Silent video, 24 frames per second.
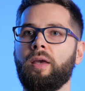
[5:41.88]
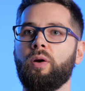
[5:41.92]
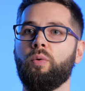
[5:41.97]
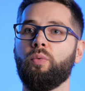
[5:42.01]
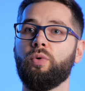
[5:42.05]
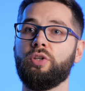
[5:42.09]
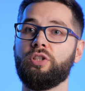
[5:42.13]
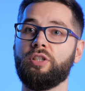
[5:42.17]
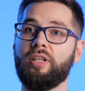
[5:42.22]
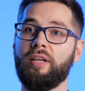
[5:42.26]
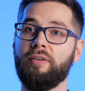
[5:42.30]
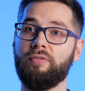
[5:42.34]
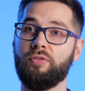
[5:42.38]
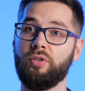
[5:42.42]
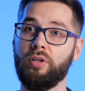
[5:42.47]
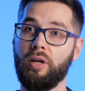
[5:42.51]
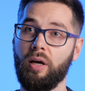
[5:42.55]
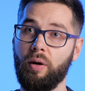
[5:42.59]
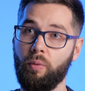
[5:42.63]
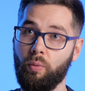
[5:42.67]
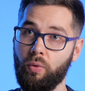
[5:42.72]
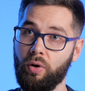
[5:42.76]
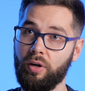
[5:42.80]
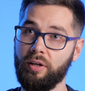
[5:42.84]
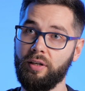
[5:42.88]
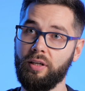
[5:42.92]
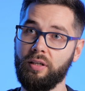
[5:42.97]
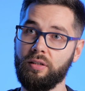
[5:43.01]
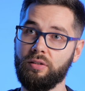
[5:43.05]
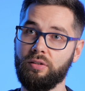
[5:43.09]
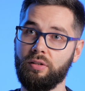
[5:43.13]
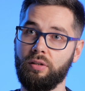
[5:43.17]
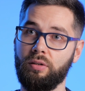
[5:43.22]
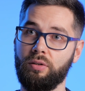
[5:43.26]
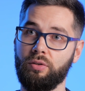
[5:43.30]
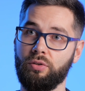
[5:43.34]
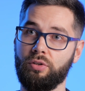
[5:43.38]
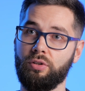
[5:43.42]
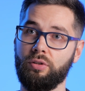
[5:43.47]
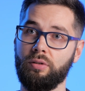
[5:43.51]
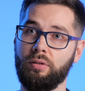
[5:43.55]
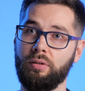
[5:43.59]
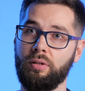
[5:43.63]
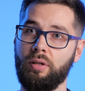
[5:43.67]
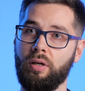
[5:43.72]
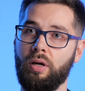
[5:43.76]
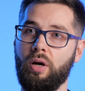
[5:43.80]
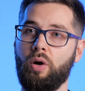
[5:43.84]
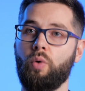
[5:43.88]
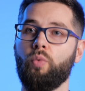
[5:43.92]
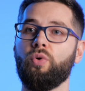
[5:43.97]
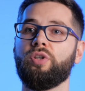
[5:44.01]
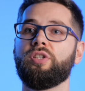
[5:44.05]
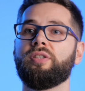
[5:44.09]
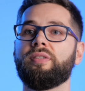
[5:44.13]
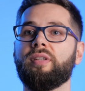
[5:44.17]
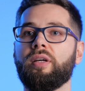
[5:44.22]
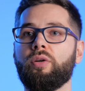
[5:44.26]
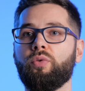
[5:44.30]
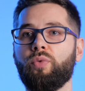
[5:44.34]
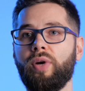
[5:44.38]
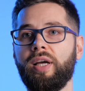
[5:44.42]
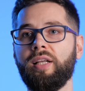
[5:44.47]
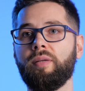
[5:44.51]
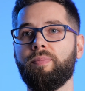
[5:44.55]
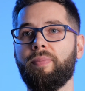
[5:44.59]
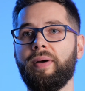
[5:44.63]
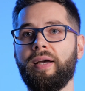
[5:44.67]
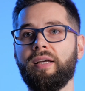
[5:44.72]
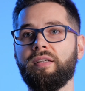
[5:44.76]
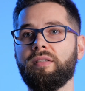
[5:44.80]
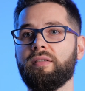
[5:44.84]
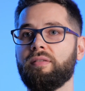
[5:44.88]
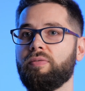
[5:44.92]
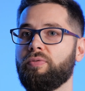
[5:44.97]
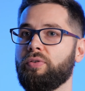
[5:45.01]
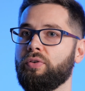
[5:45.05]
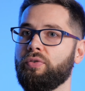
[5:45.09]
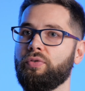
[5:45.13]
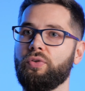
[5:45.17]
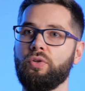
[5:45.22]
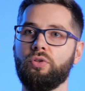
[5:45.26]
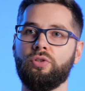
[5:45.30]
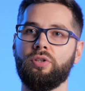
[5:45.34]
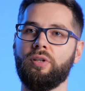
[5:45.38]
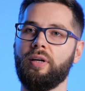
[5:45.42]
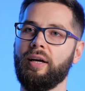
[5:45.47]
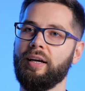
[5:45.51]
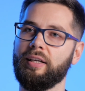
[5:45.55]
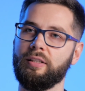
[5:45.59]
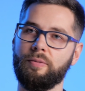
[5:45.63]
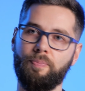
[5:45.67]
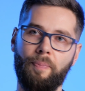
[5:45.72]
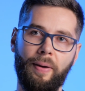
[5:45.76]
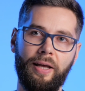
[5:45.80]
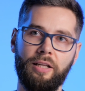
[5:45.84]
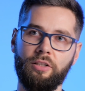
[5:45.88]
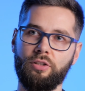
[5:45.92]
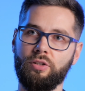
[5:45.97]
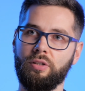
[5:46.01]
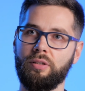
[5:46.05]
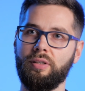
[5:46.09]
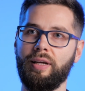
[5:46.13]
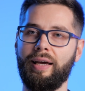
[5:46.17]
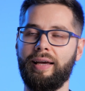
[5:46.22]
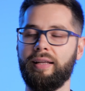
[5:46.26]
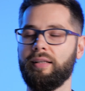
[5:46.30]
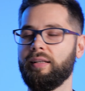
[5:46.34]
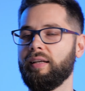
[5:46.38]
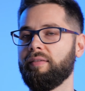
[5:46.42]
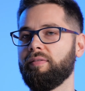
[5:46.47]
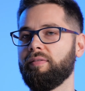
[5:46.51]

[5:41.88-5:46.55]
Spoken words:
which gives you a working solution, which is a great base for future expansion and